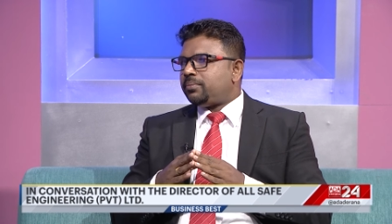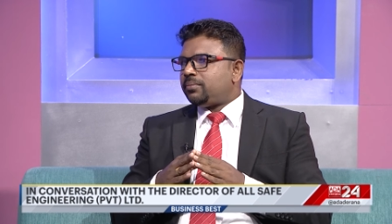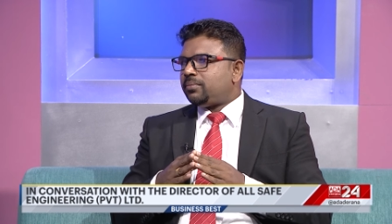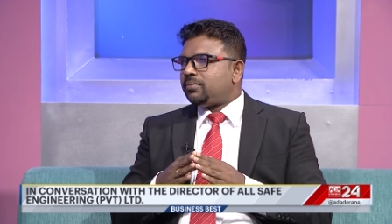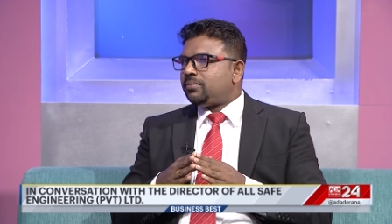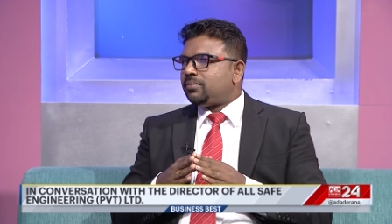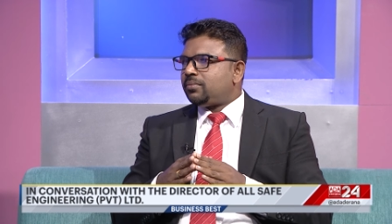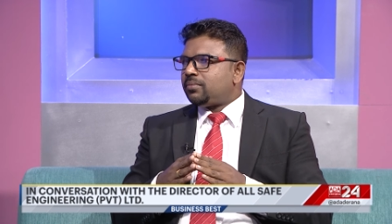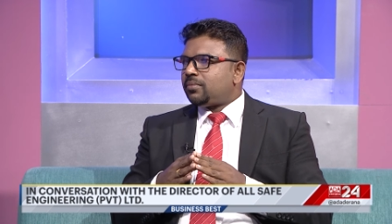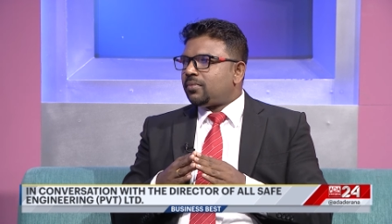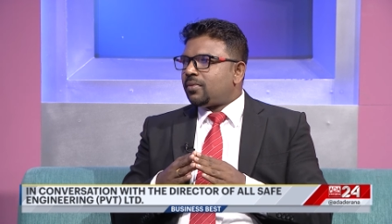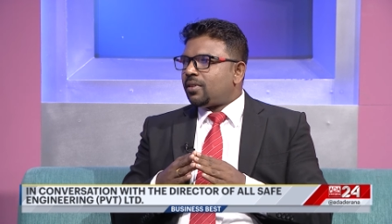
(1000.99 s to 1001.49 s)

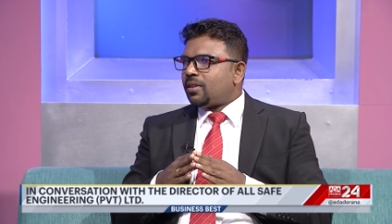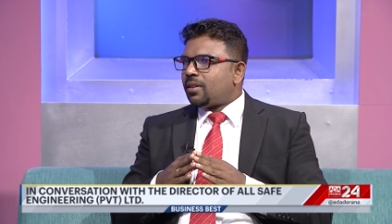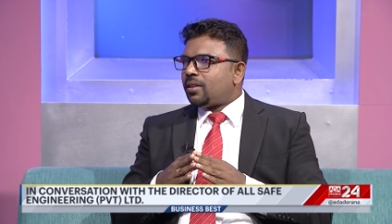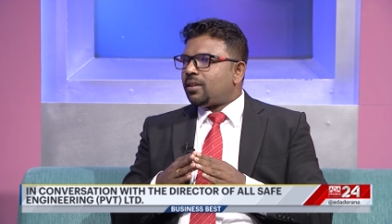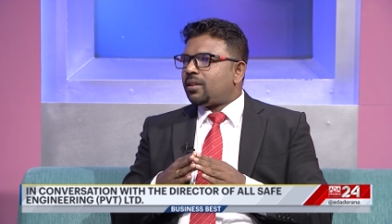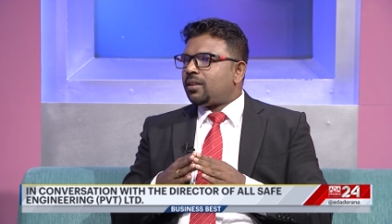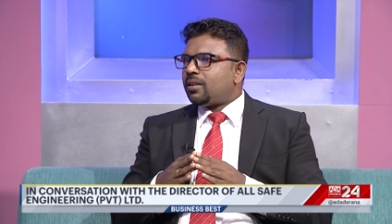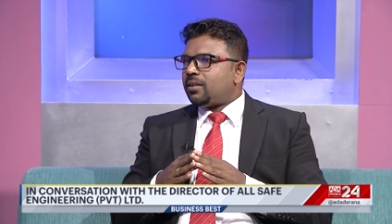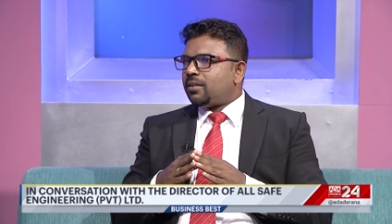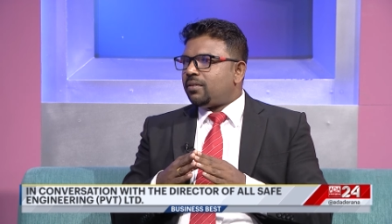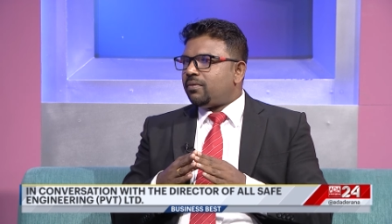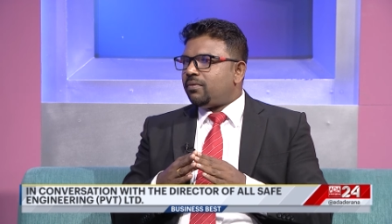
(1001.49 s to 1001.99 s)
Mm-hmm,
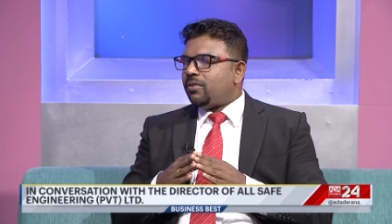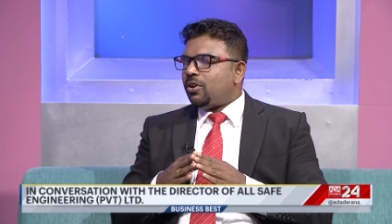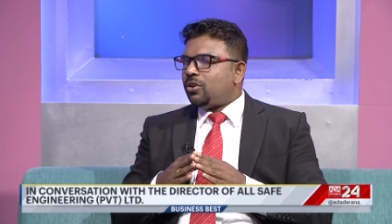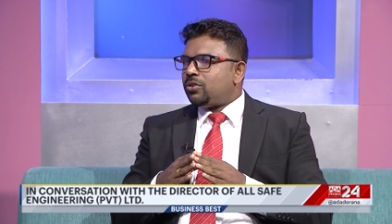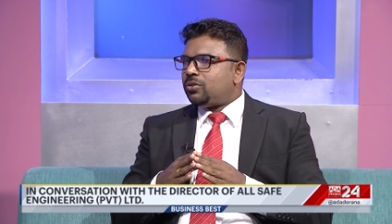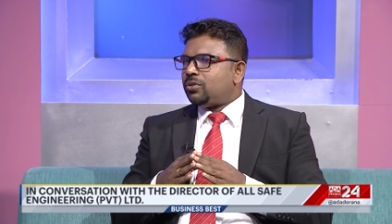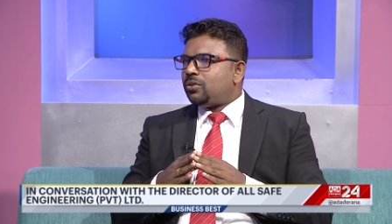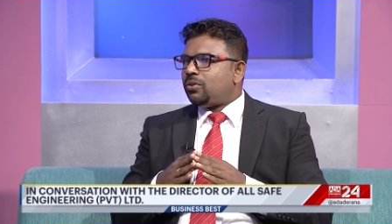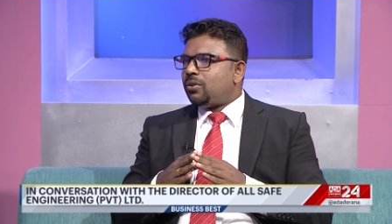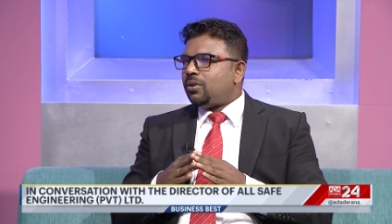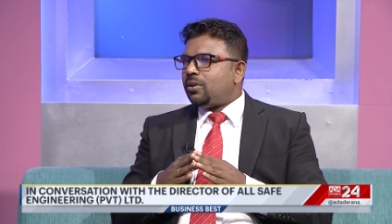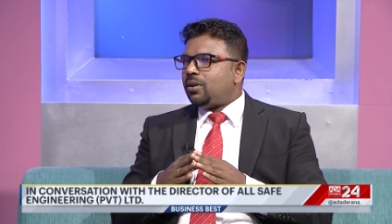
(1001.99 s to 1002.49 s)
mm-hmm, mm-hmm. we
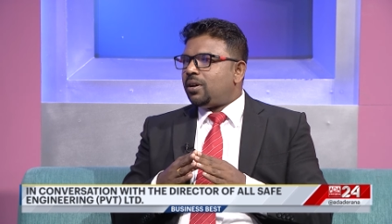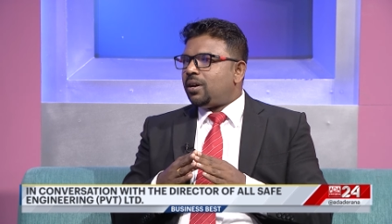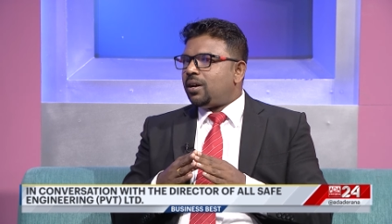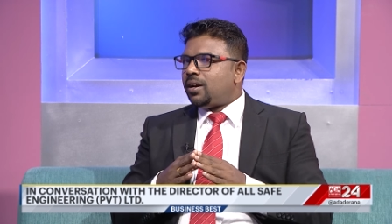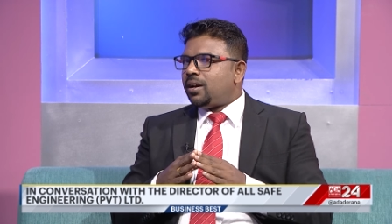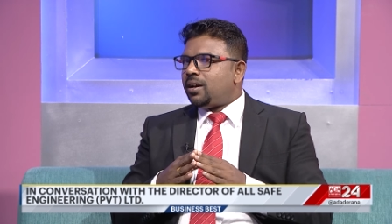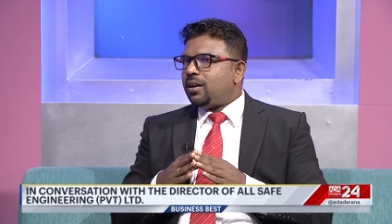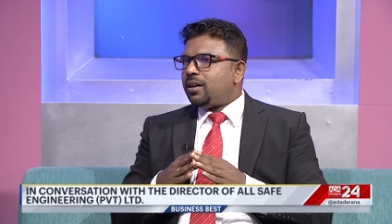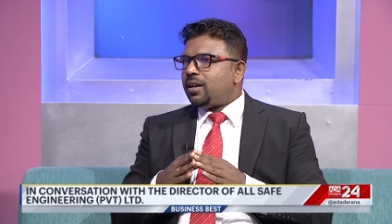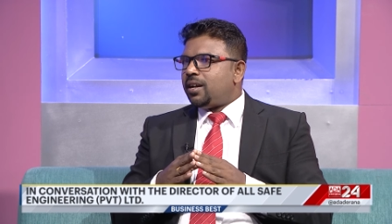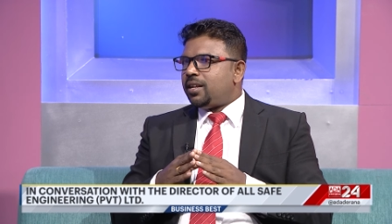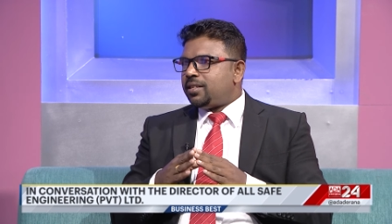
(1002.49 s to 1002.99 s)
also
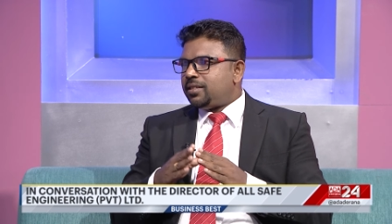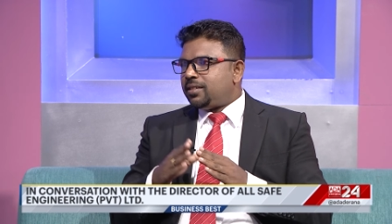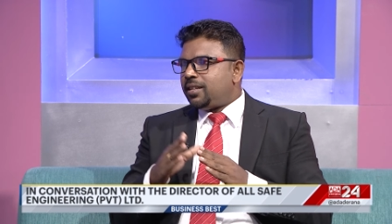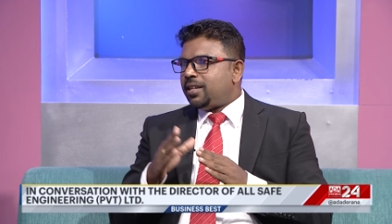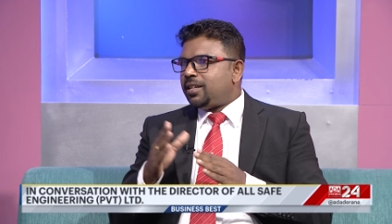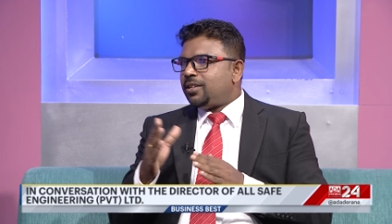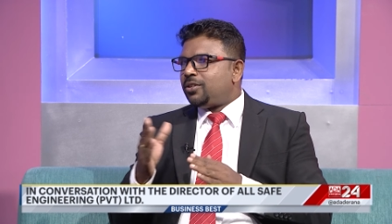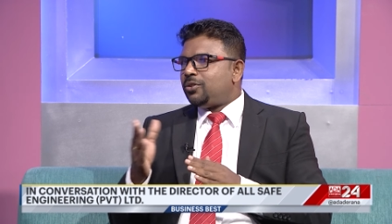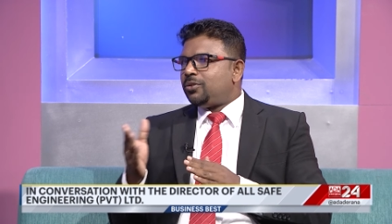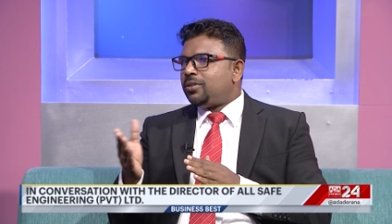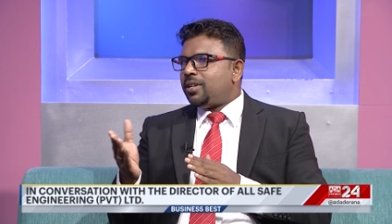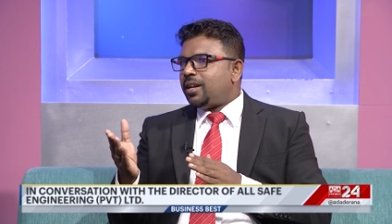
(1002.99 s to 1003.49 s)
are
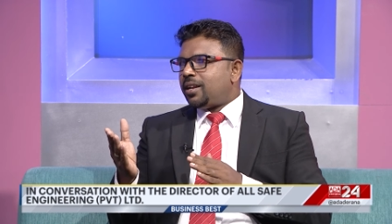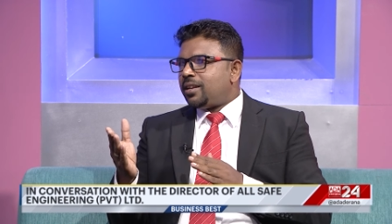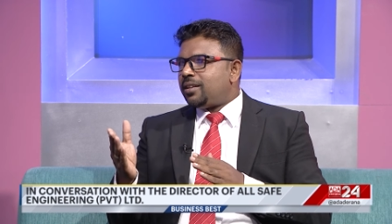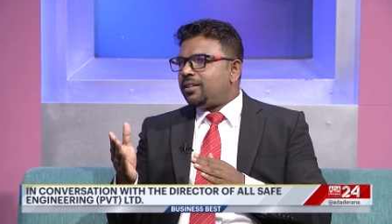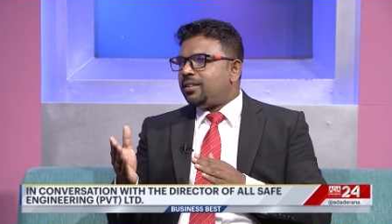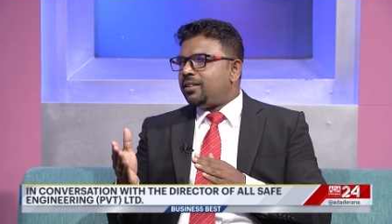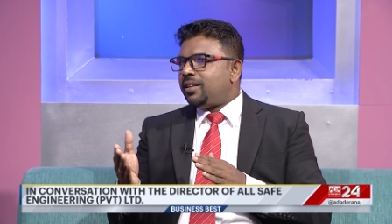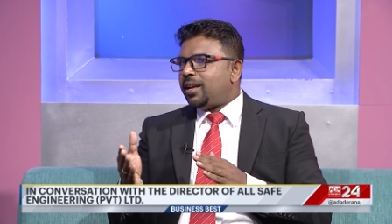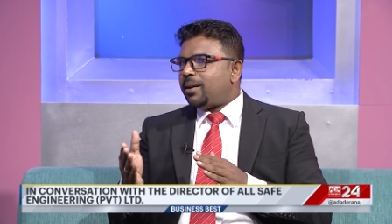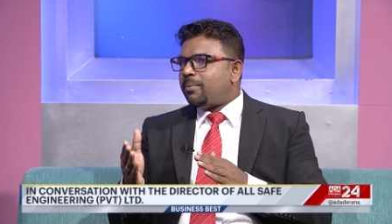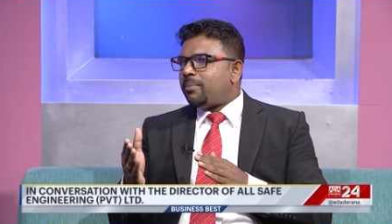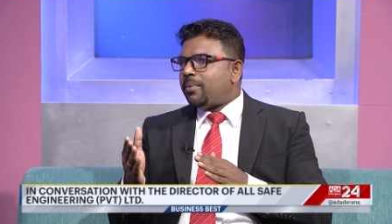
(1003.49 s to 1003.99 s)
listening to that
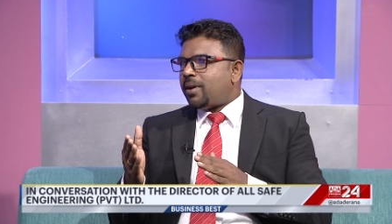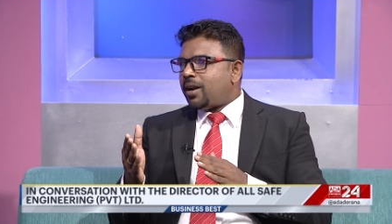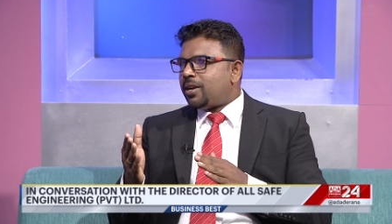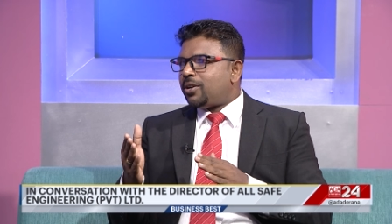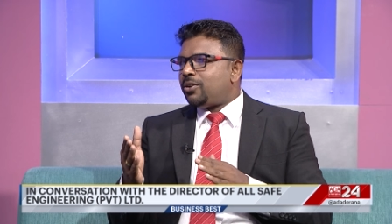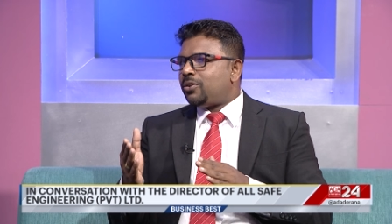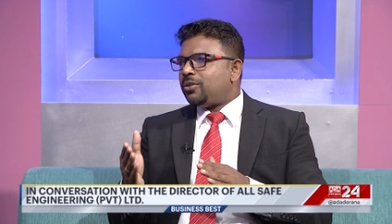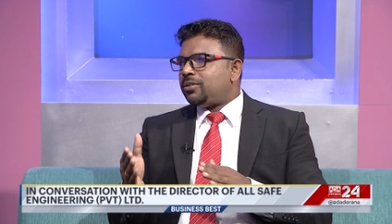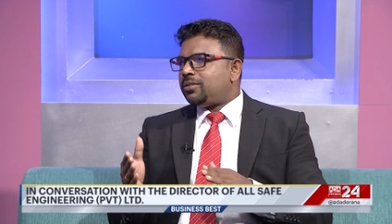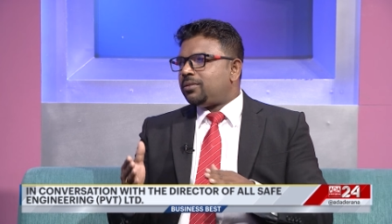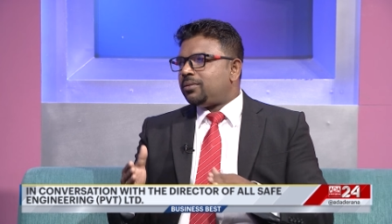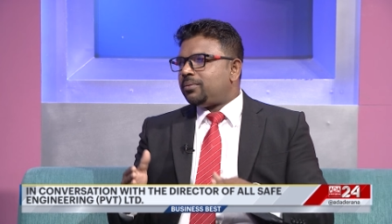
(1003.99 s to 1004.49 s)
their
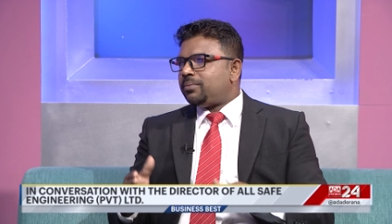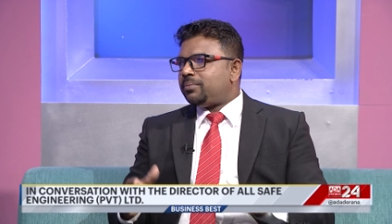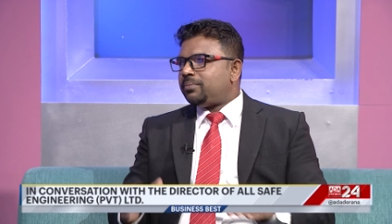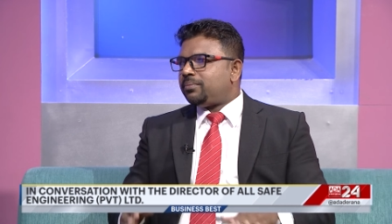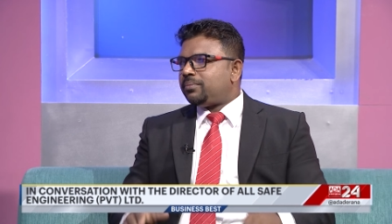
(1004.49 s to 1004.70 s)
part also.